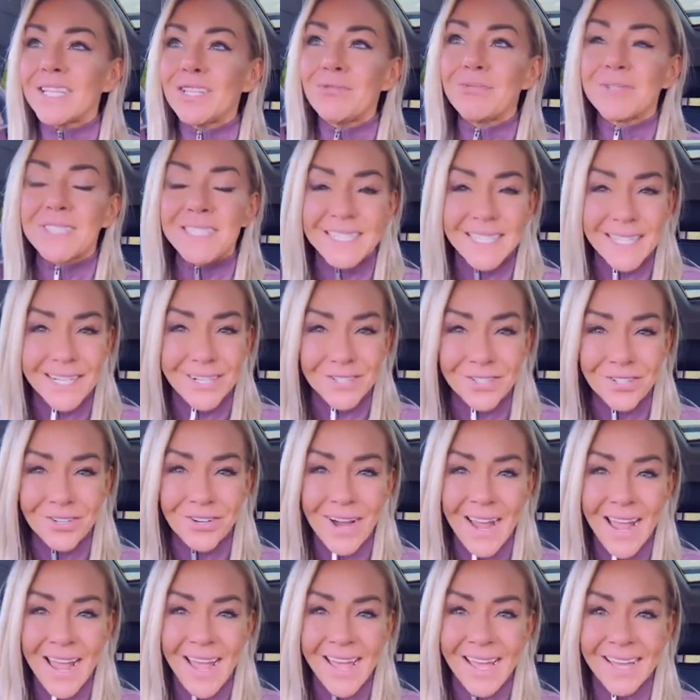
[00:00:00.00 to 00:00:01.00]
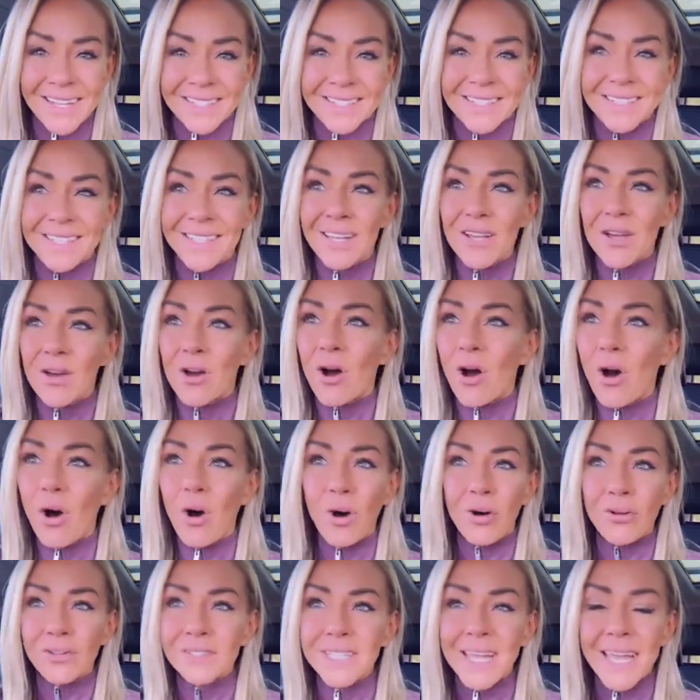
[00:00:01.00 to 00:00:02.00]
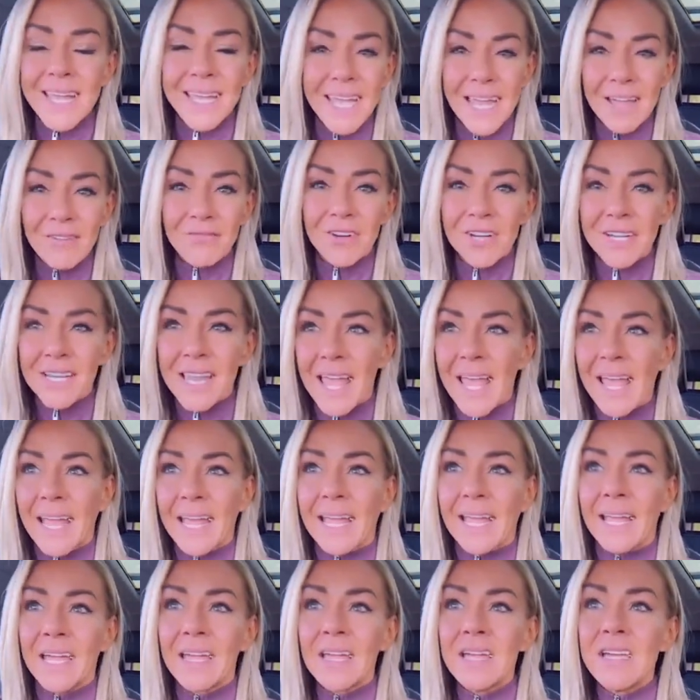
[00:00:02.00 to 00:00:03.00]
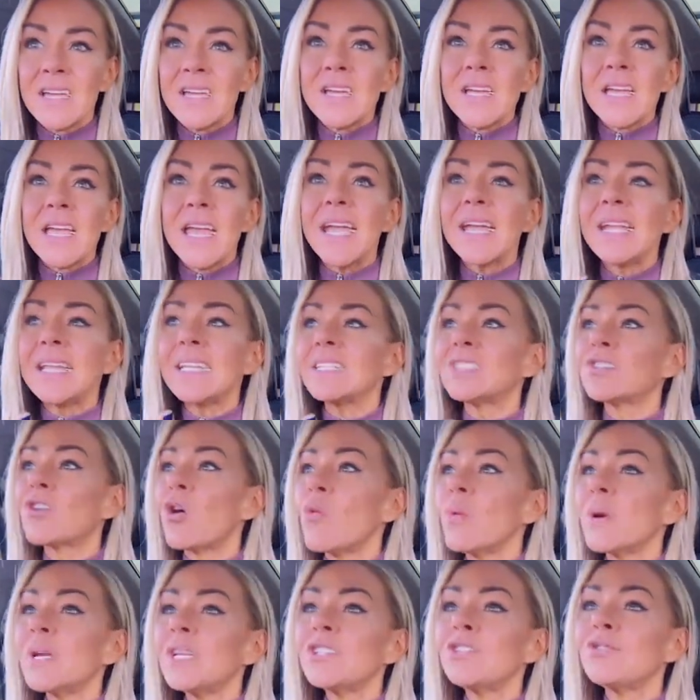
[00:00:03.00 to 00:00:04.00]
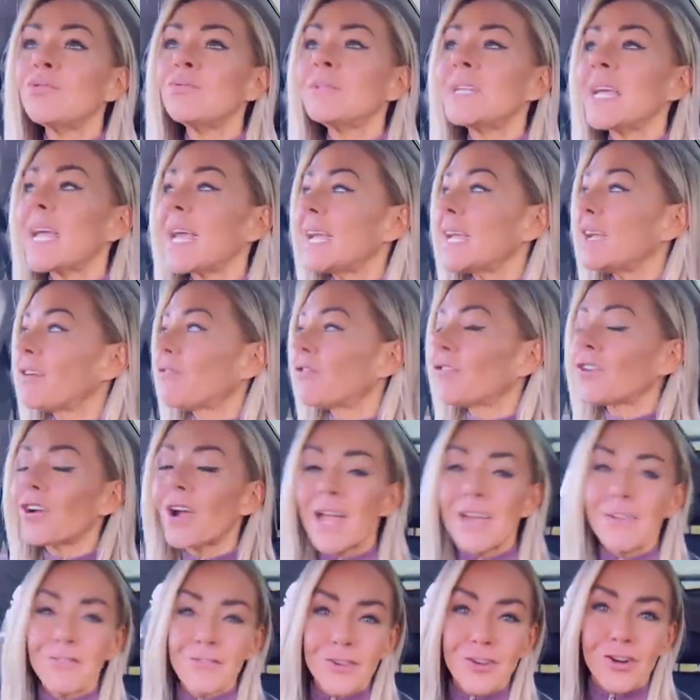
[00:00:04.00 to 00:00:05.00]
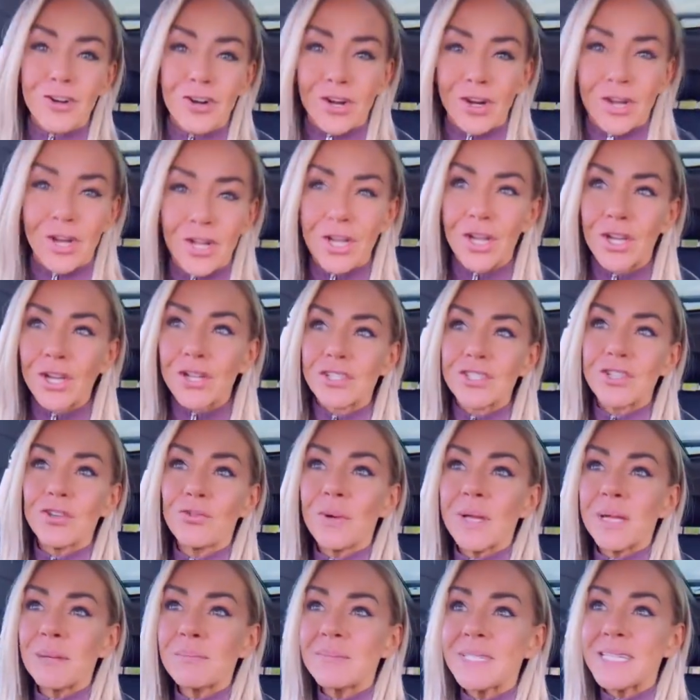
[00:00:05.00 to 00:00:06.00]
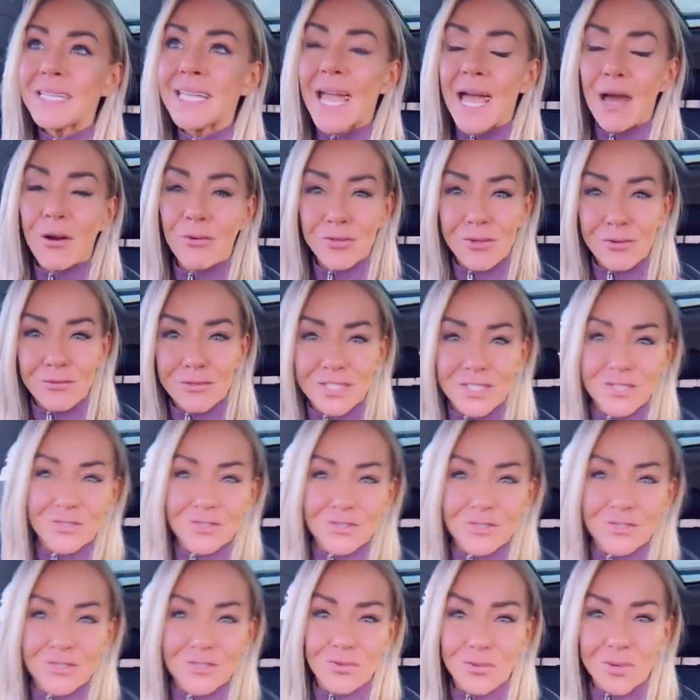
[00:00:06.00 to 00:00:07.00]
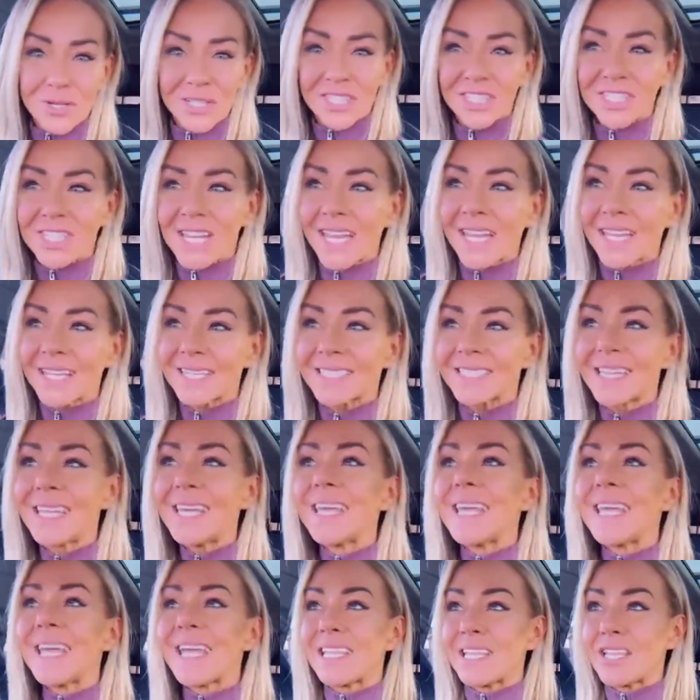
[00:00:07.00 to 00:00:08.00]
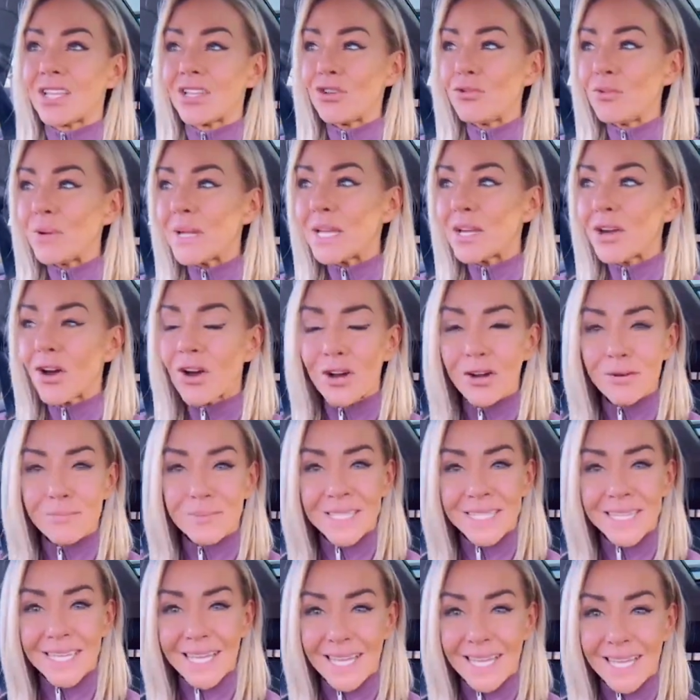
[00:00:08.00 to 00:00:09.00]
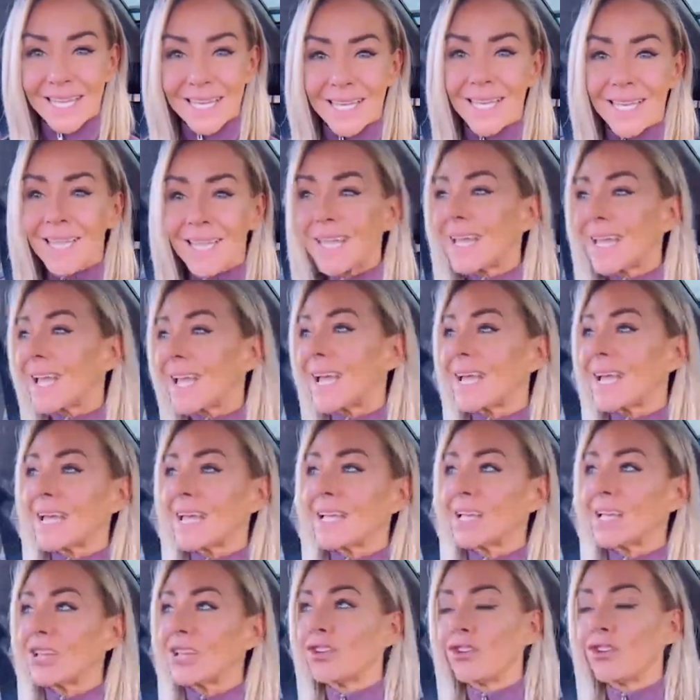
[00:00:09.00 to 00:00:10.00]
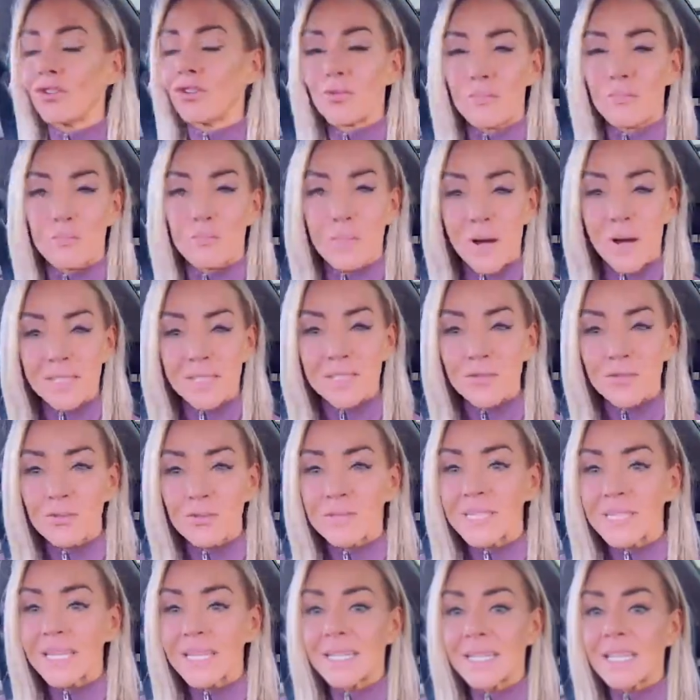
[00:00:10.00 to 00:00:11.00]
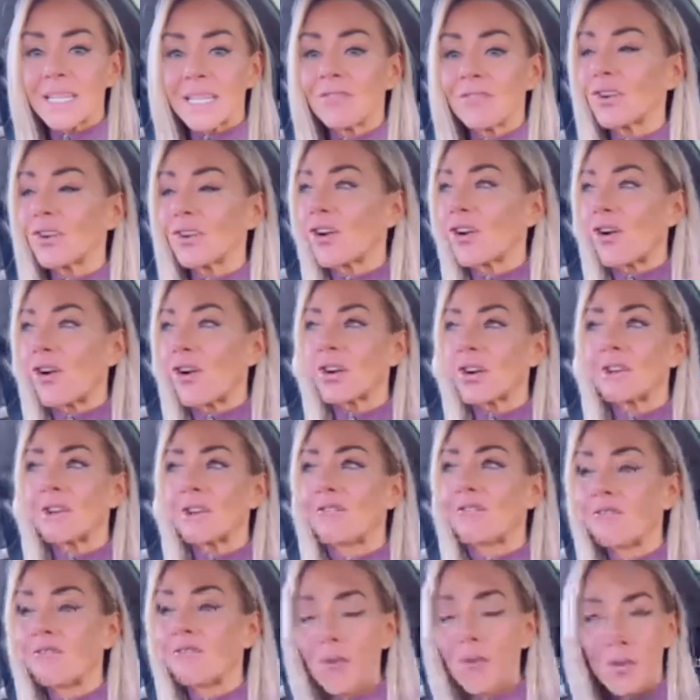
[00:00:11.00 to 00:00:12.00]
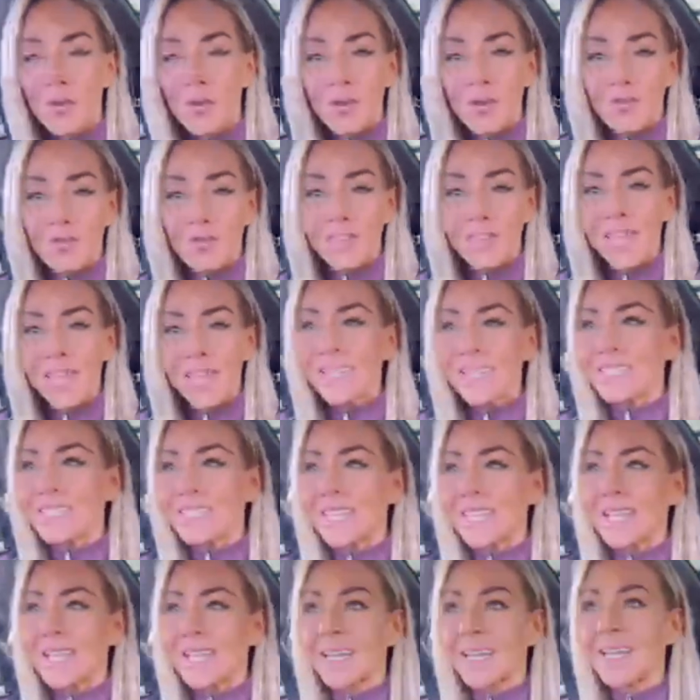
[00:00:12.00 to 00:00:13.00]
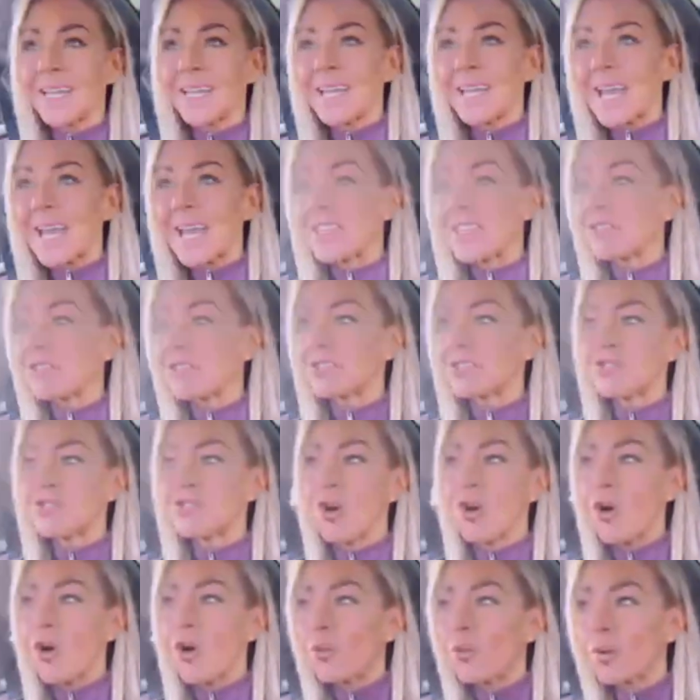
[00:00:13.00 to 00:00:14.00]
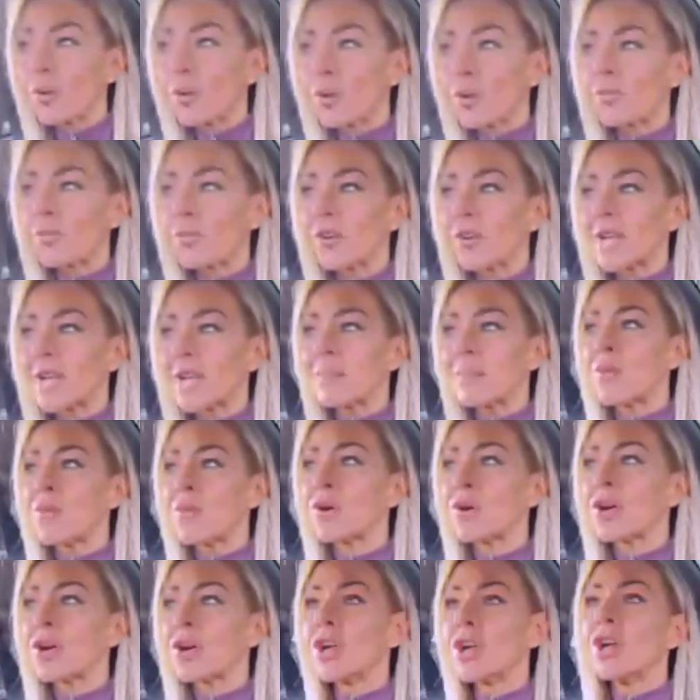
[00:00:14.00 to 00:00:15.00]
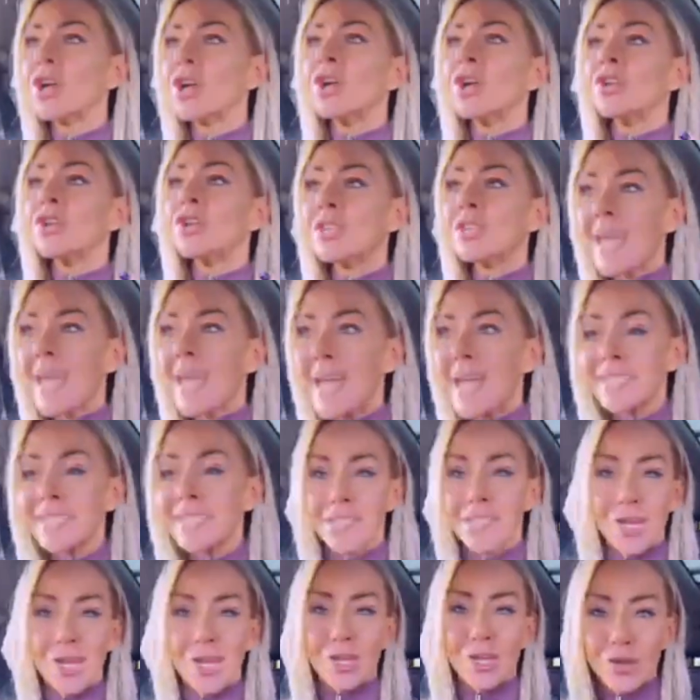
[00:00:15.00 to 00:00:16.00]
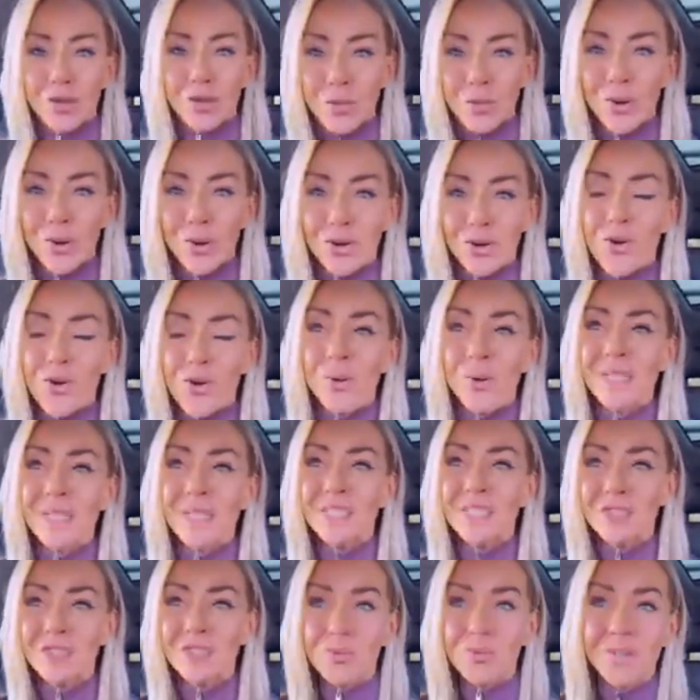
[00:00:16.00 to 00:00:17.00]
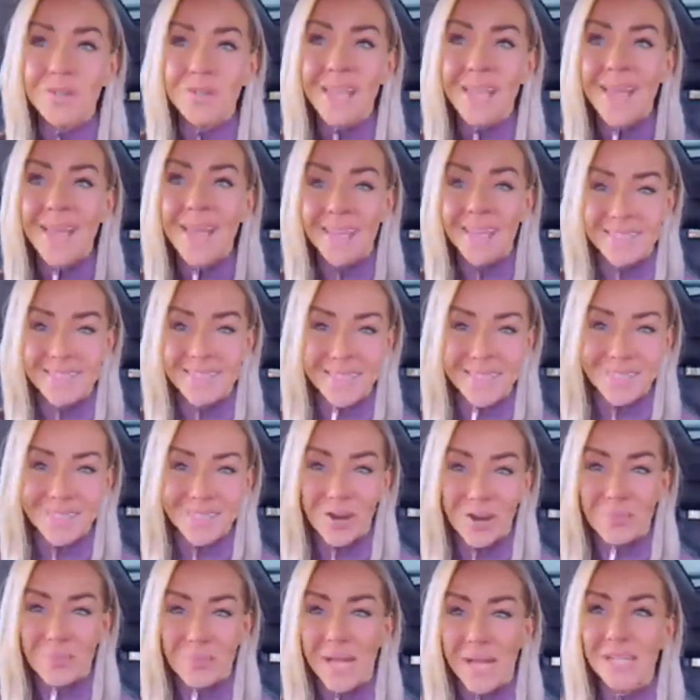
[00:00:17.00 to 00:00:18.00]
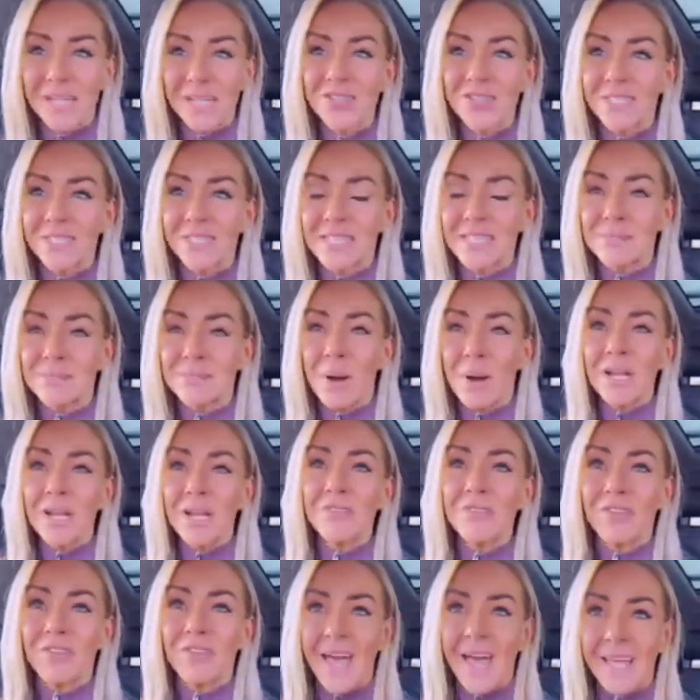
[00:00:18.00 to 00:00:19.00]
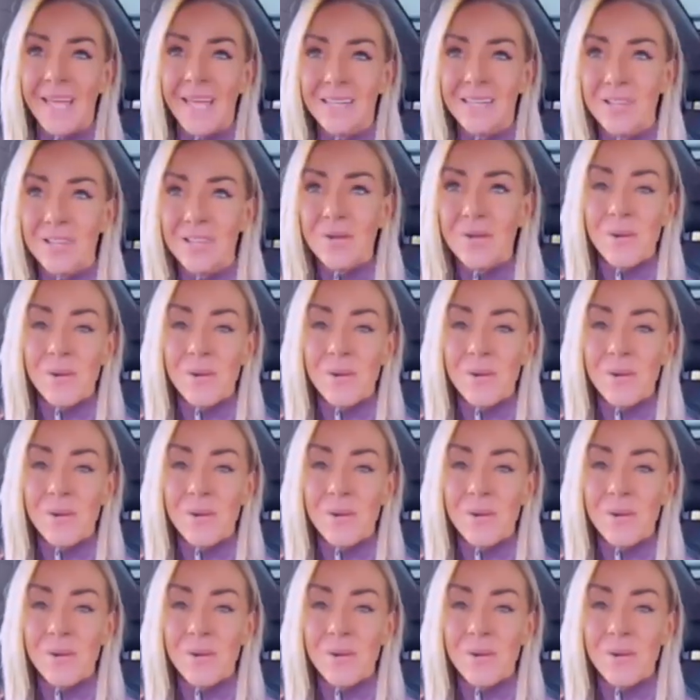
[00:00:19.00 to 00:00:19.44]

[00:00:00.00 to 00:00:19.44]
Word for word: and then you sit on your ass all day every day, it is going to take forever to empty out those storage tanks and then you eat carbs again and your muscles and liver are already full of glycogen and there's no room for any more yes, you are going to store the excess carbohydrates as body fat.